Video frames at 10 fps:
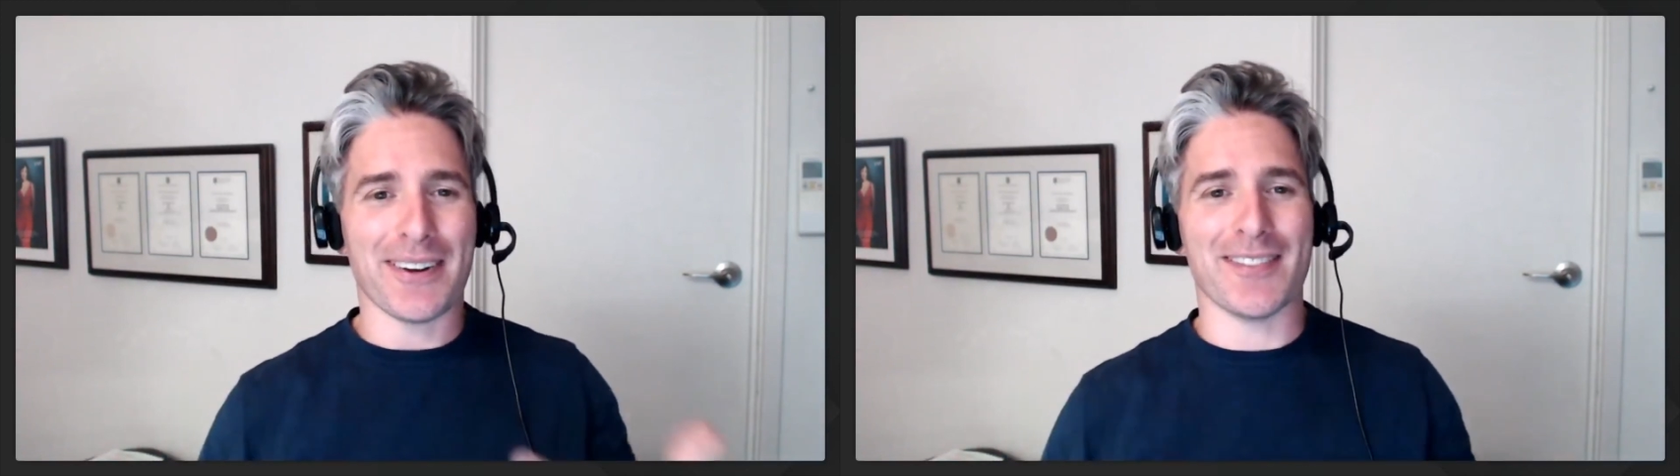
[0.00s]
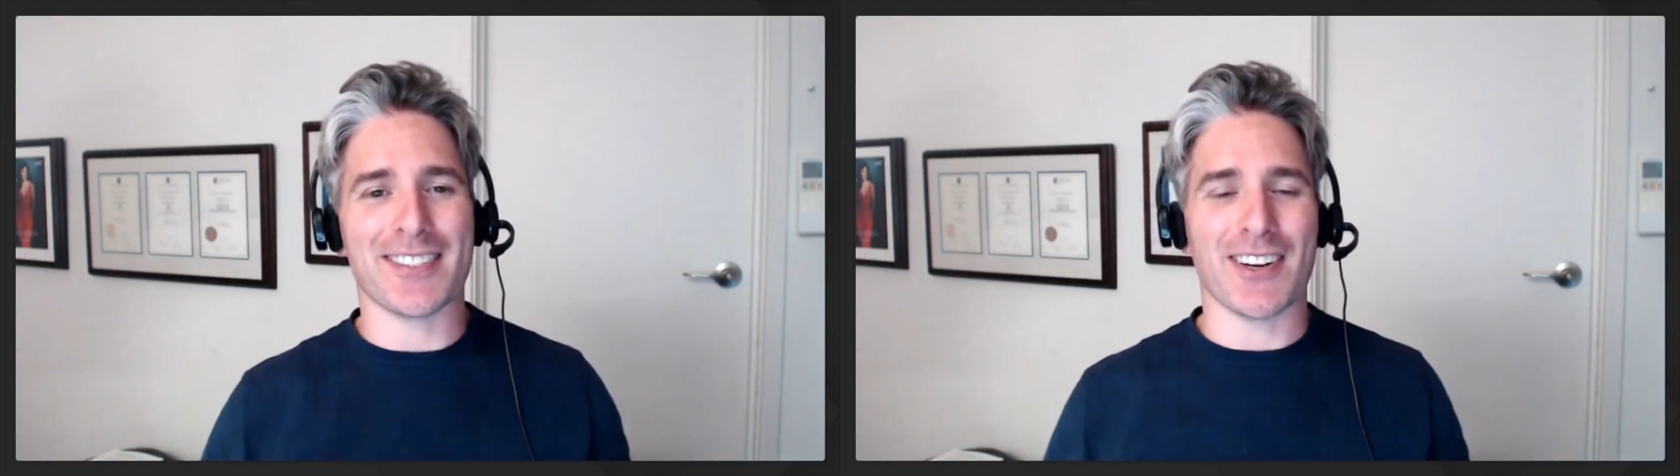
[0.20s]

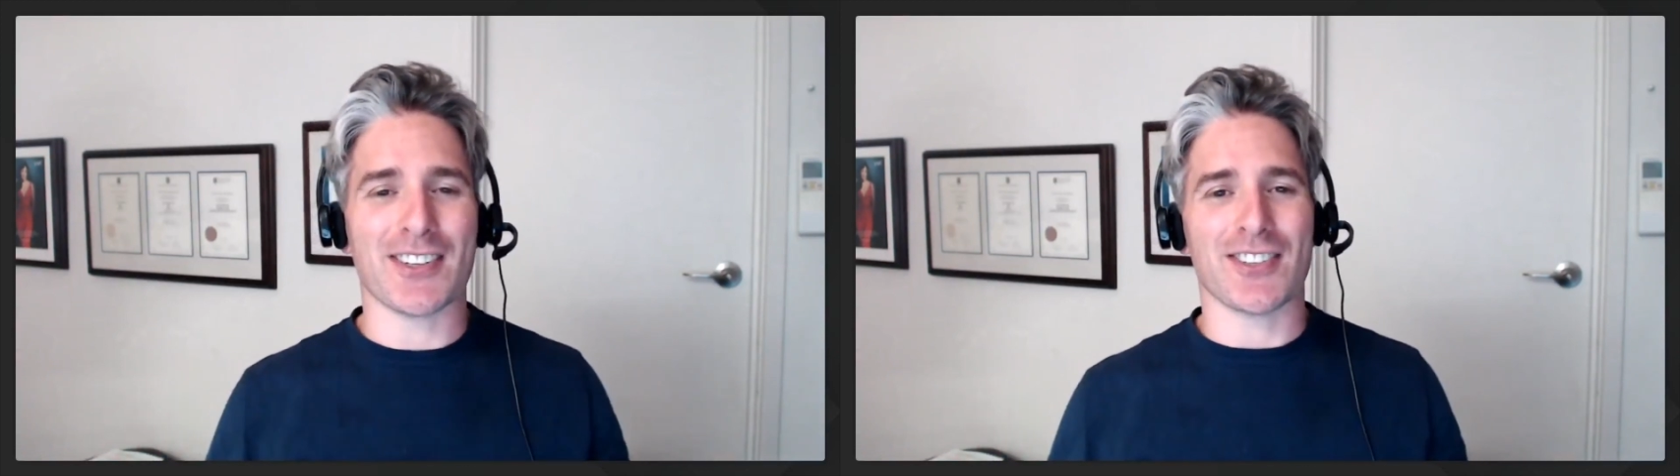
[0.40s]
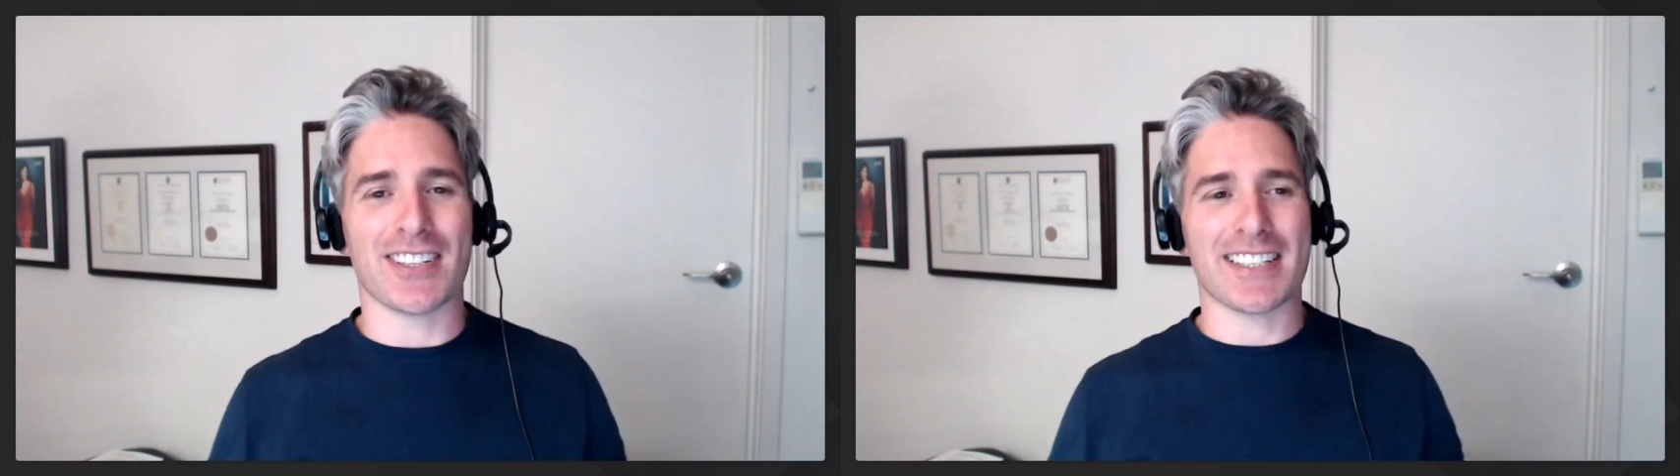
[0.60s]
of
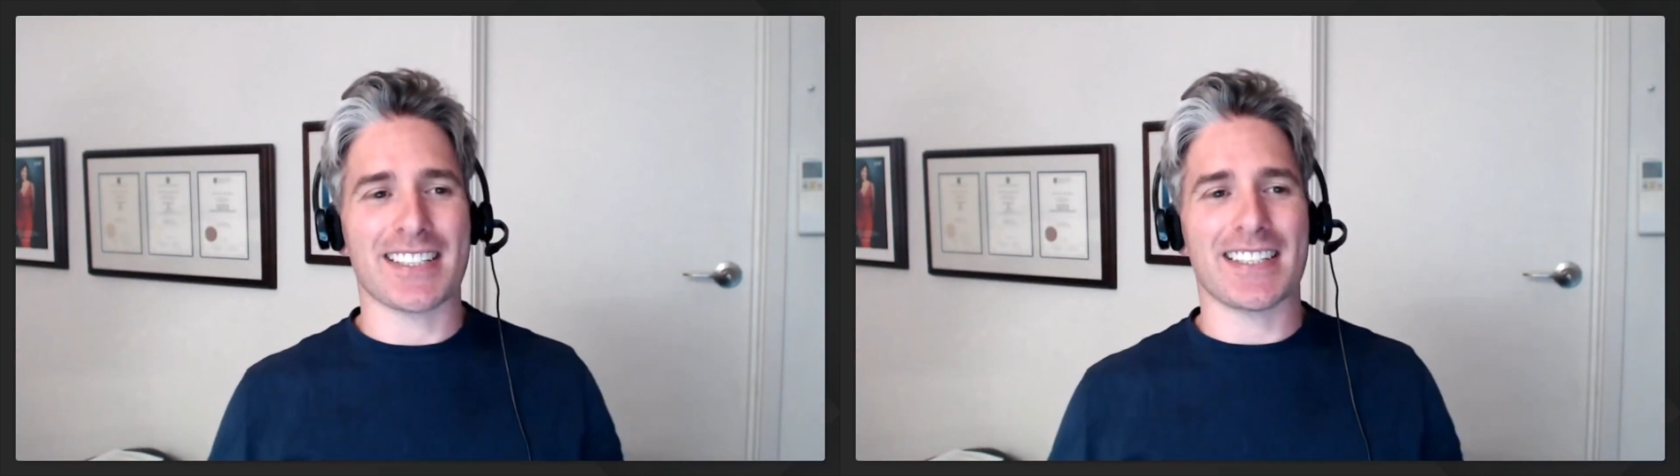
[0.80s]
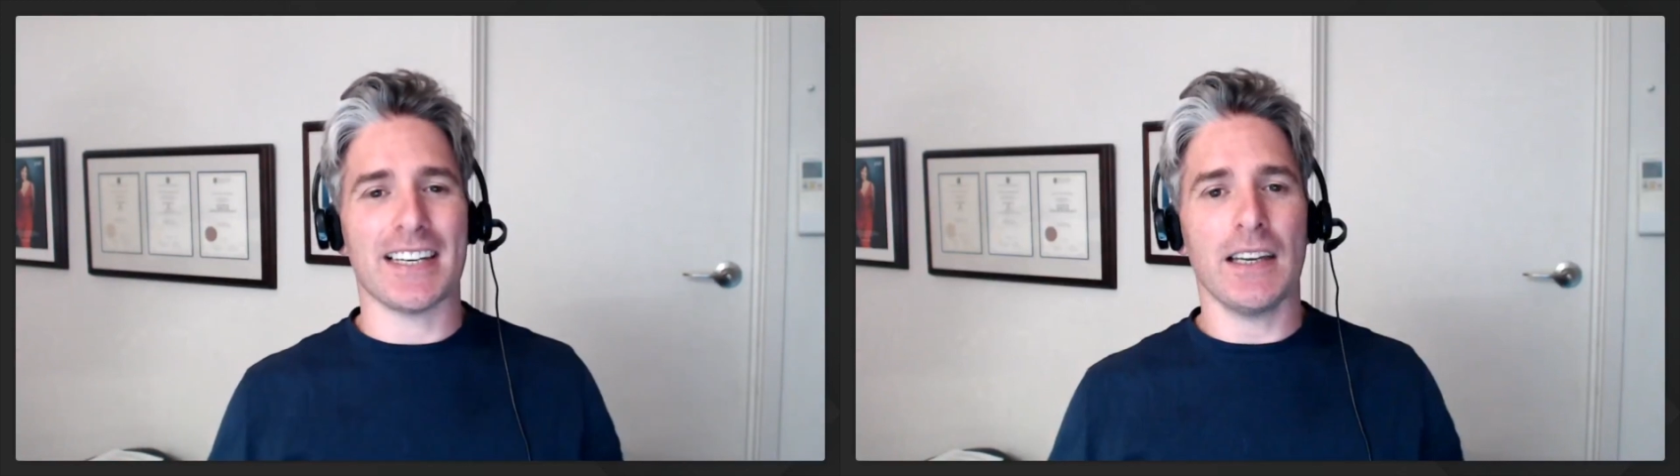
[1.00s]
social
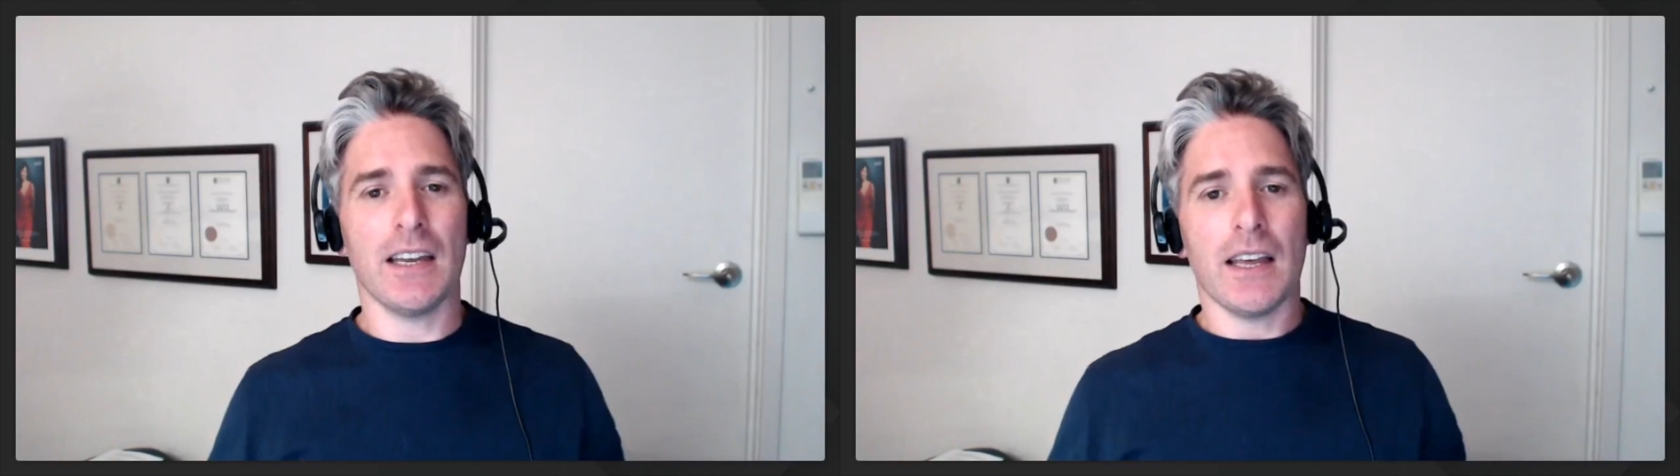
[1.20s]
distancing.